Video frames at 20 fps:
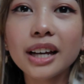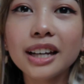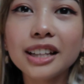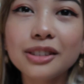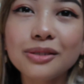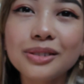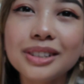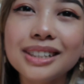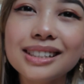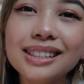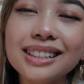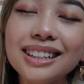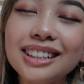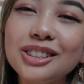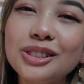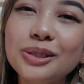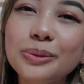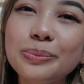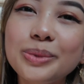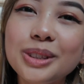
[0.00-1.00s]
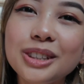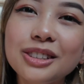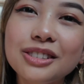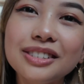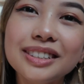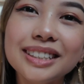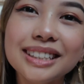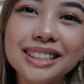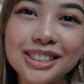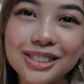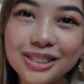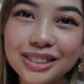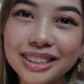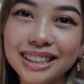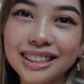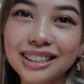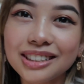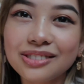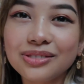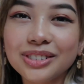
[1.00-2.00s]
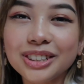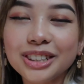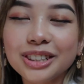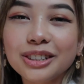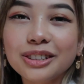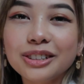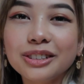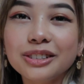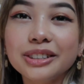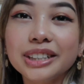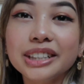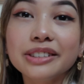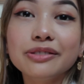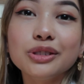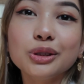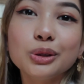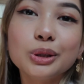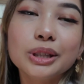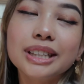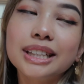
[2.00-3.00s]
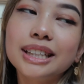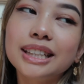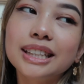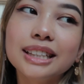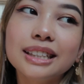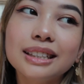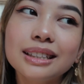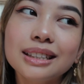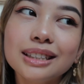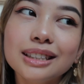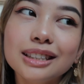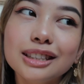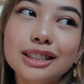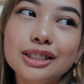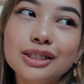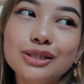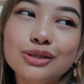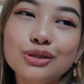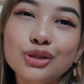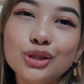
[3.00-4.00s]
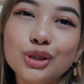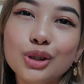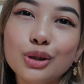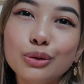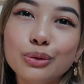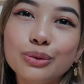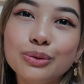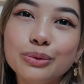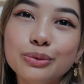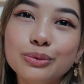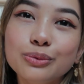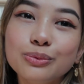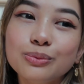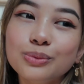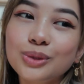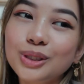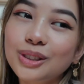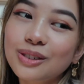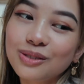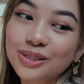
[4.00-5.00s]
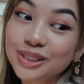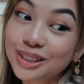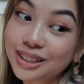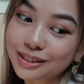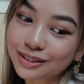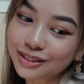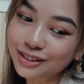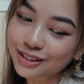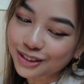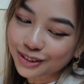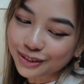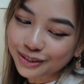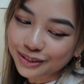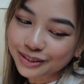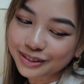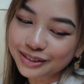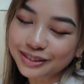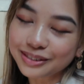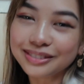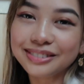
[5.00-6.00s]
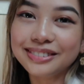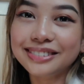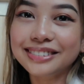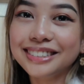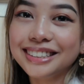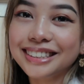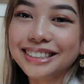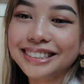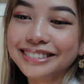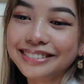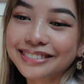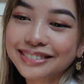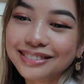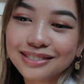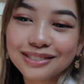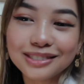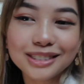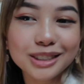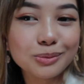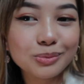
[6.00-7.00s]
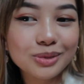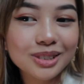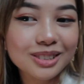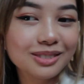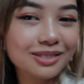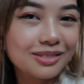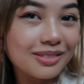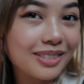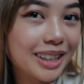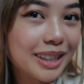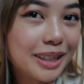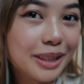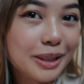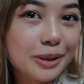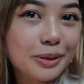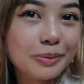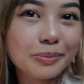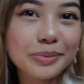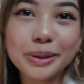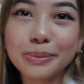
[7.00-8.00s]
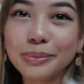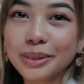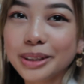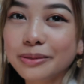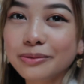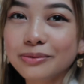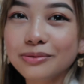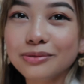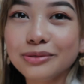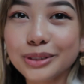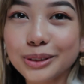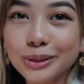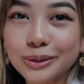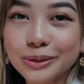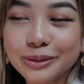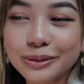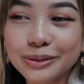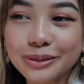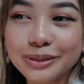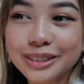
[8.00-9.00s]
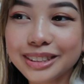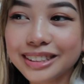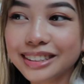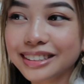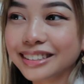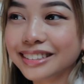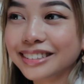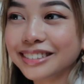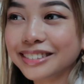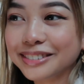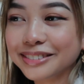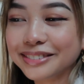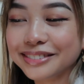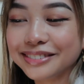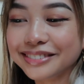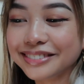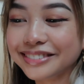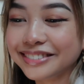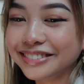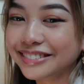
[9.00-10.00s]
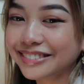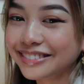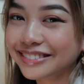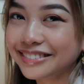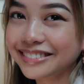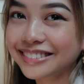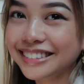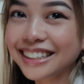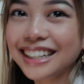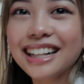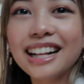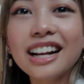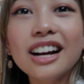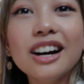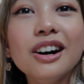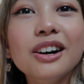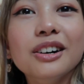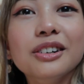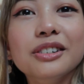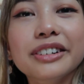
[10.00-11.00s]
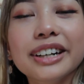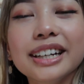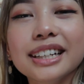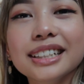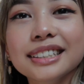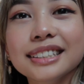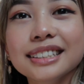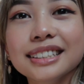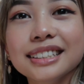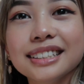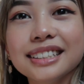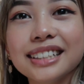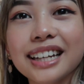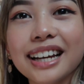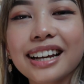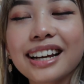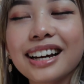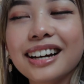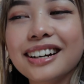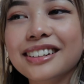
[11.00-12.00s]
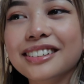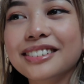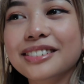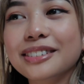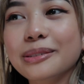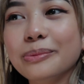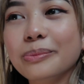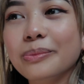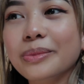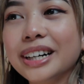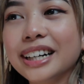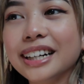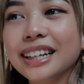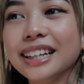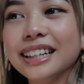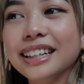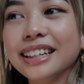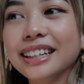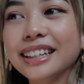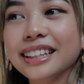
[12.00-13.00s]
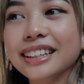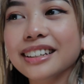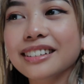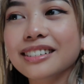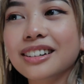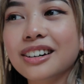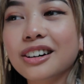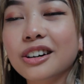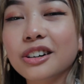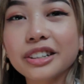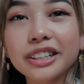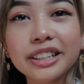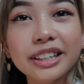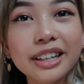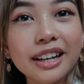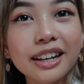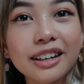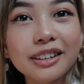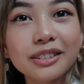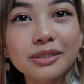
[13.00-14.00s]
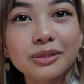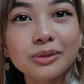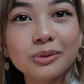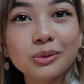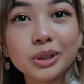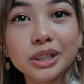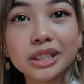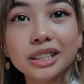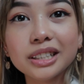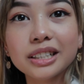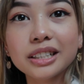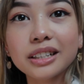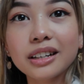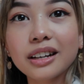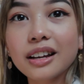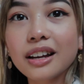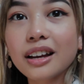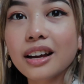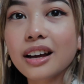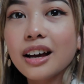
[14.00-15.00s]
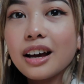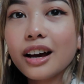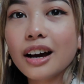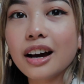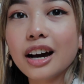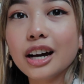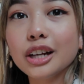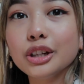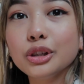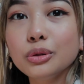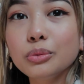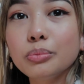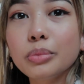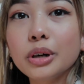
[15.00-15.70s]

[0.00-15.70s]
Anyways, I hope you enjoyed this video. If you did, you know what to do, you know, subscribe, give me them views, you know. Oh, and check out my art account, which I do